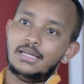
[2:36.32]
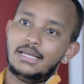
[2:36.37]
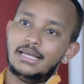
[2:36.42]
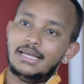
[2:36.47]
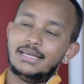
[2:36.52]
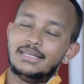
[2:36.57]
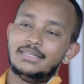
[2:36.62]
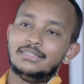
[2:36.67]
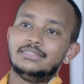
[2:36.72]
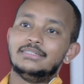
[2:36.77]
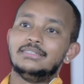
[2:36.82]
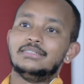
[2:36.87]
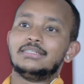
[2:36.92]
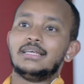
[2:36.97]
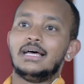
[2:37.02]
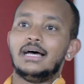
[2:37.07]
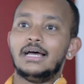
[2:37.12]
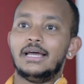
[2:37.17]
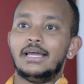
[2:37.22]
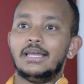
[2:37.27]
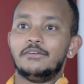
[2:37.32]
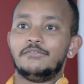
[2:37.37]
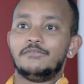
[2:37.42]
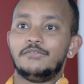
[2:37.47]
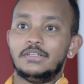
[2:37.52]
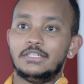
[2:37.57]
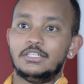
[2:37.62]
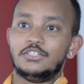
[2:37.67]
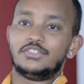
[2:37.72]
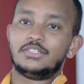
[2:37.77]
and I
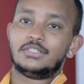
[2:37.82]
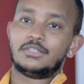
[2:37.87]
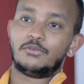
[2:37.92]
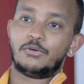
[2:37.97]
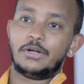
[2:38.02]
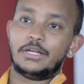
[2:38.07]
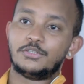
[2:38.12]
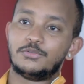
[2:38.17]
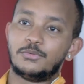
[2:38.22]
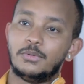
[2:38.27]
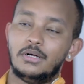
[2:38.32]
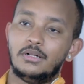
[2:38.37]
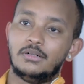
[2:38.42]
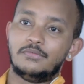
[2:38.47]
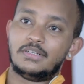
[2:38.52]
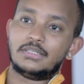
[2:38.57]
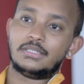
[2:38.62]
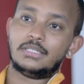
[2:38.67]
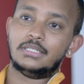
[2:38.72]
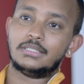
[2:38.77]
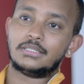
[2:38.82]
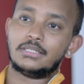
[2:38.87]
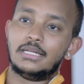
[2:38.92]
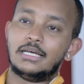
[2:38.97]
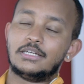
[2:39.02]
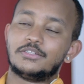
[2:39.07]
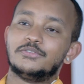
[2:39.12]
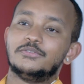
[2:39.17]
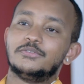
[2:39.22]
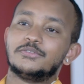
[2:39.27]
finished grade 12 at the
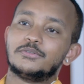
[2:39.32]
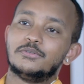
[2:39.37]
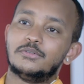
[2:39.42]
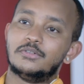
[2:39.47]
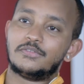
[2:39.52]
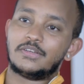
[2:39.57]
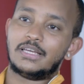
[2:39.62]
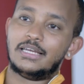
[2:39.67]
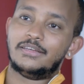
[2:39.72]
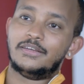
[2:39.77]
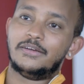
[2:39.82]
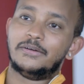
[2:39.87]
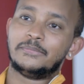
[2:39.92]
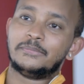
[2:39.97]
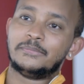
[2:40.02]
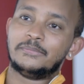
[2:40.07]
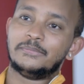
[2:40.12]
International School of Kenya.